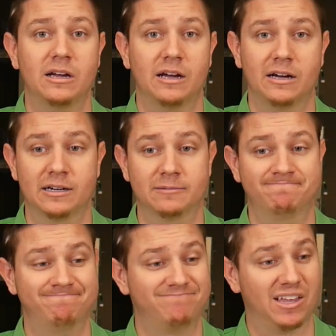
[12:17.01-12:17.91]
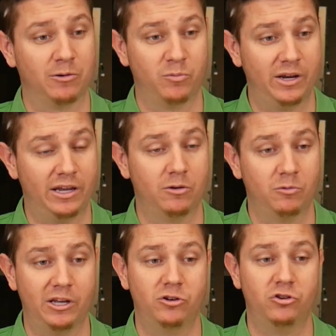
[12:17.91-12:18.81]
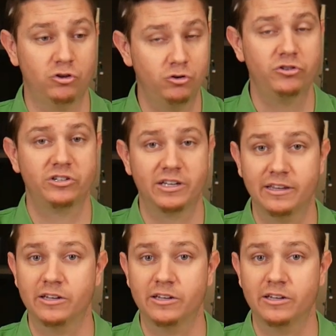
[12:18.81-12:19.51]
And we do still